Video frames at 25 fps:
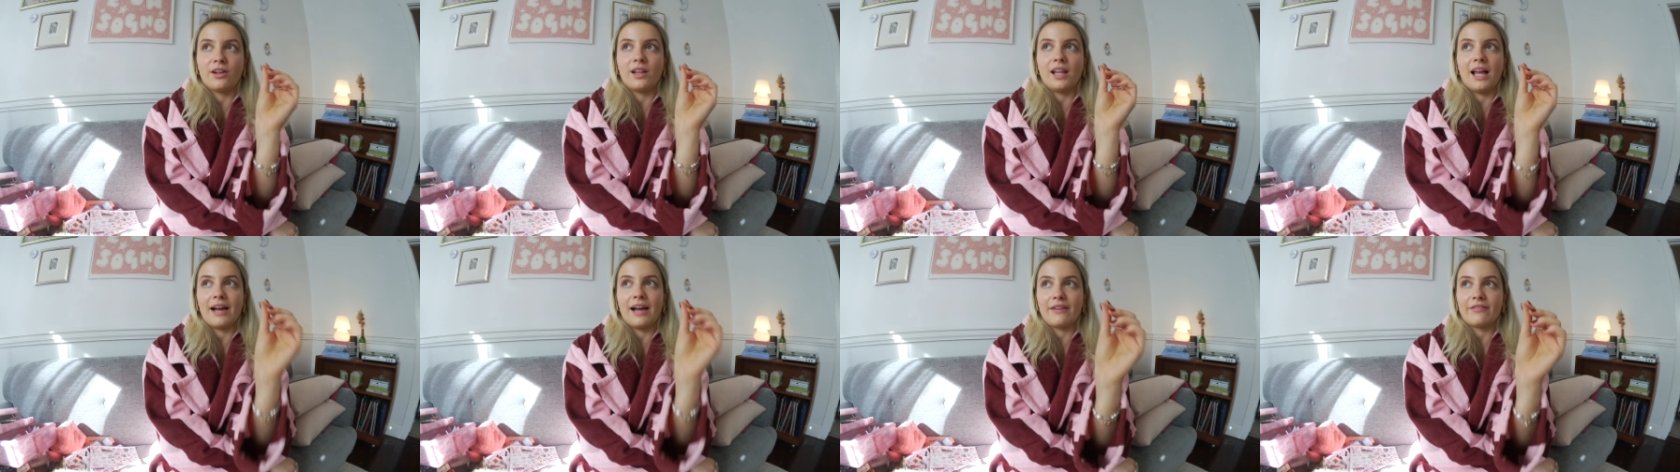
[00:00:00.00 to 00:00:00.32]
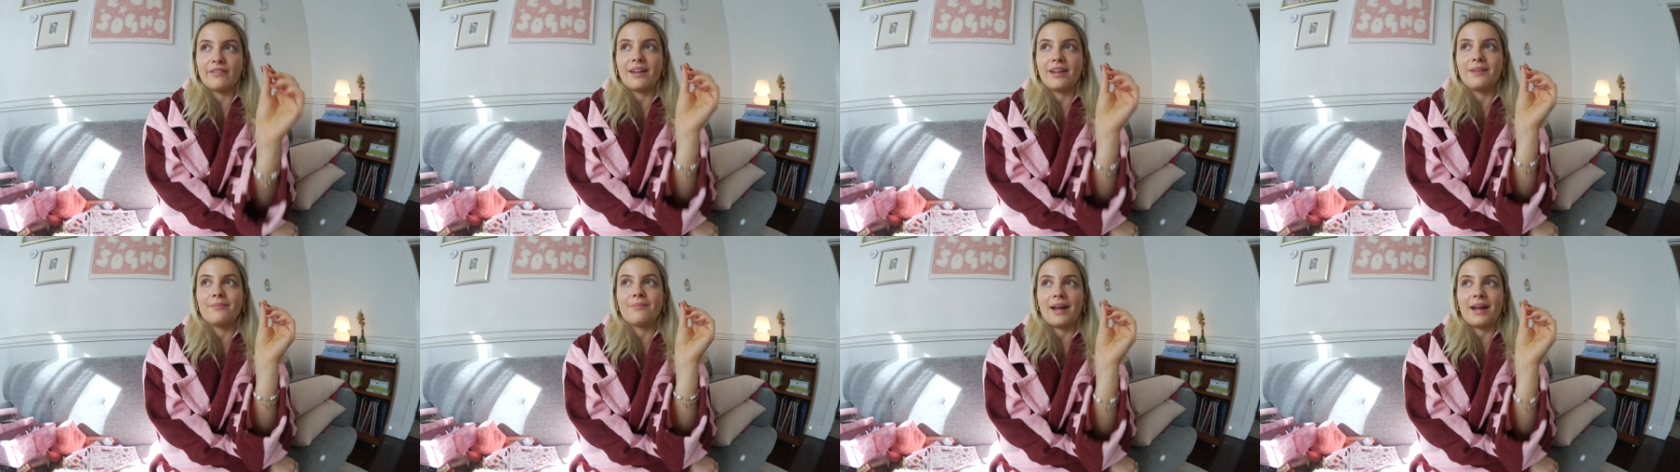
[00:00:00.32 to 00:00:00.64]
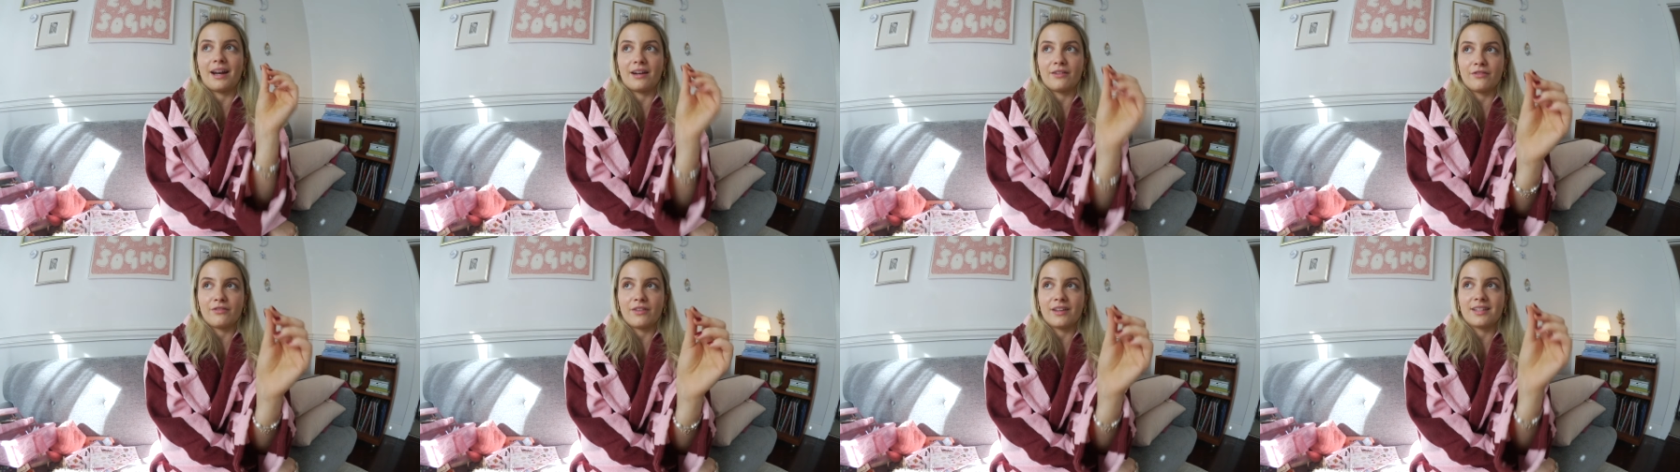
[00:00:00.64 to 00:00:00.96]
life and
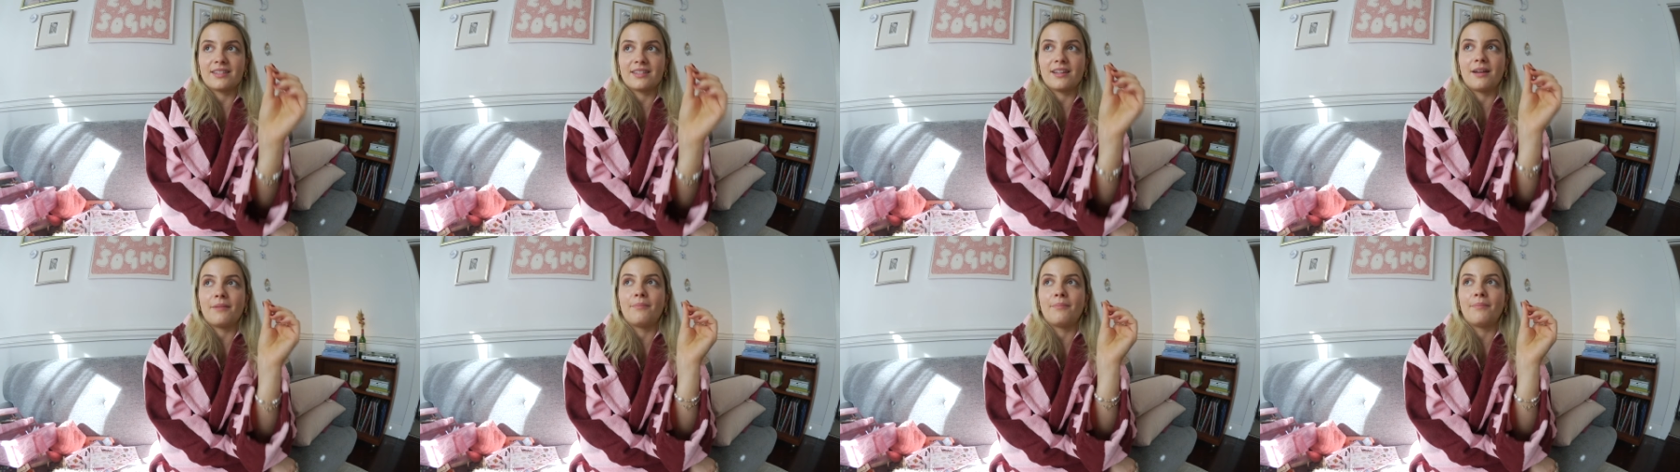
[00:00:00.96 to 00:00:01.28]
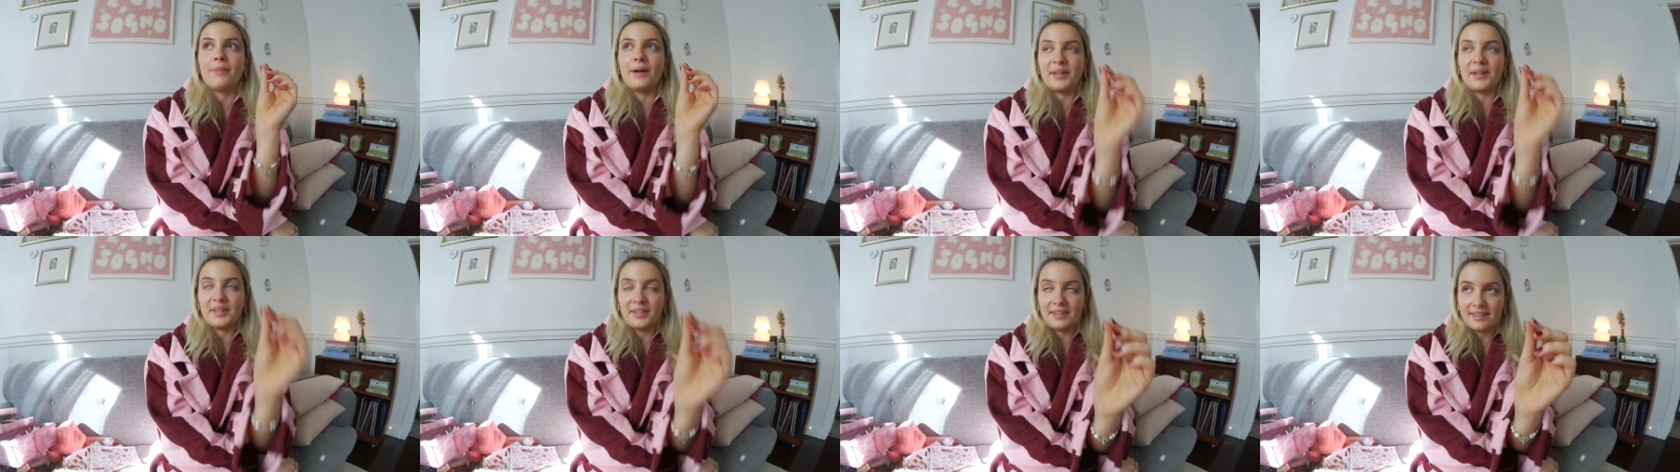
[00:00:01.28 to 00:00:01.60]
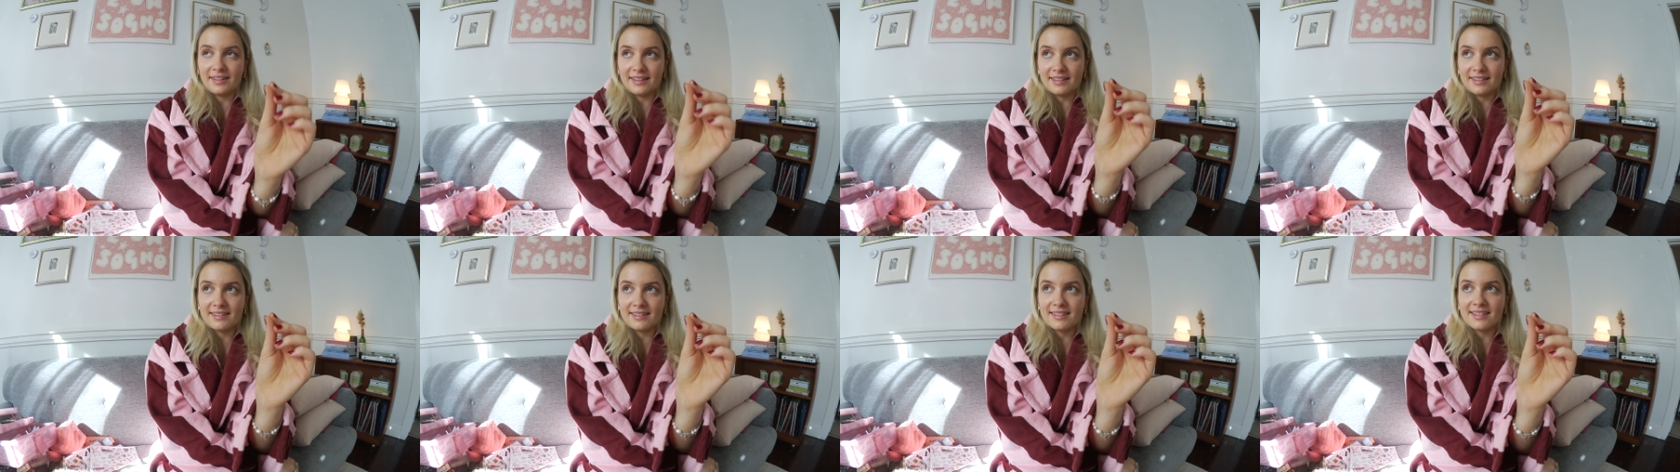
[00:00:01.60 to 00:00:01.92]
manifest
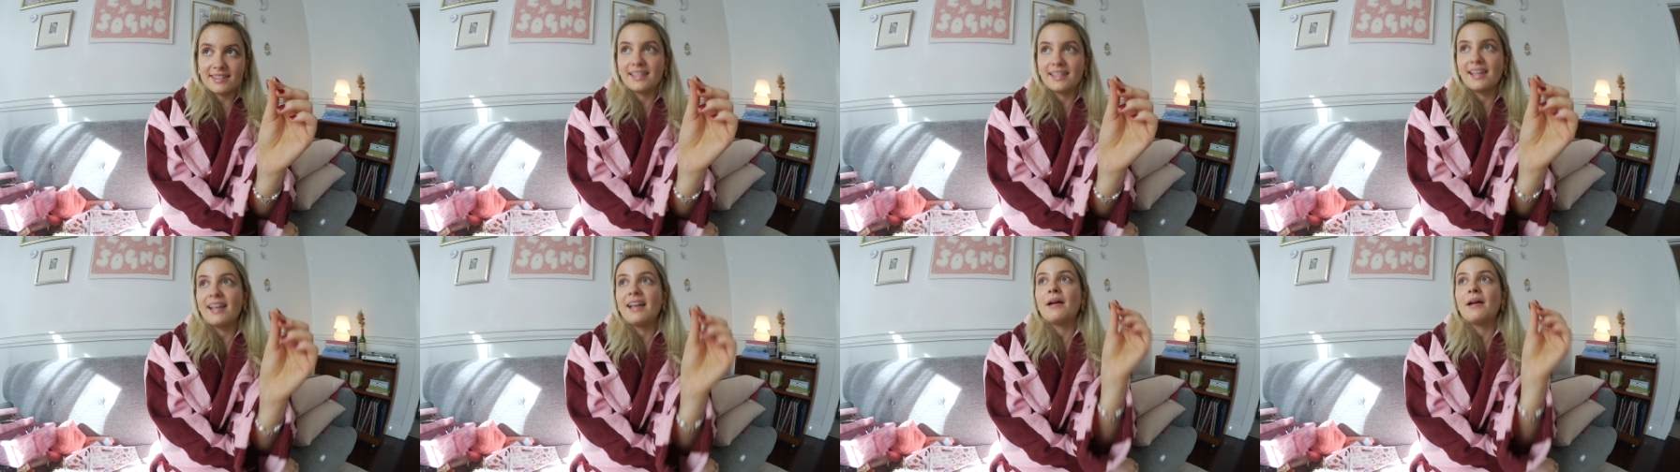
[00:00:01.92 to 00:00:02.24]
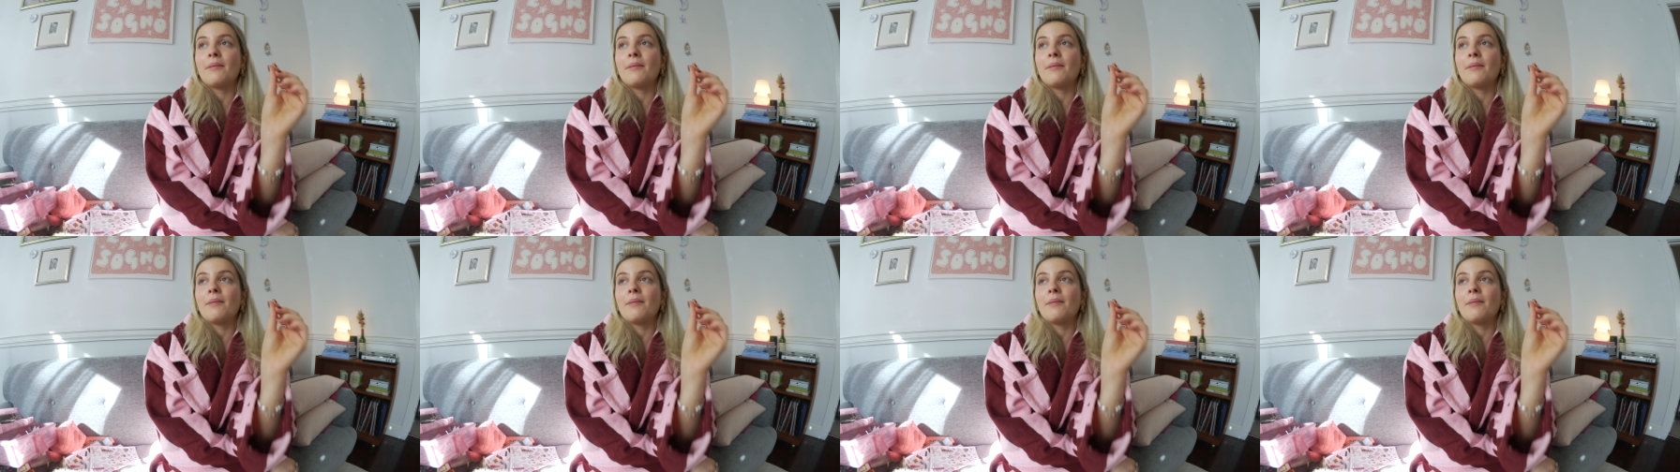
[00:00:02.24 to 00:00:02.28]
abundance,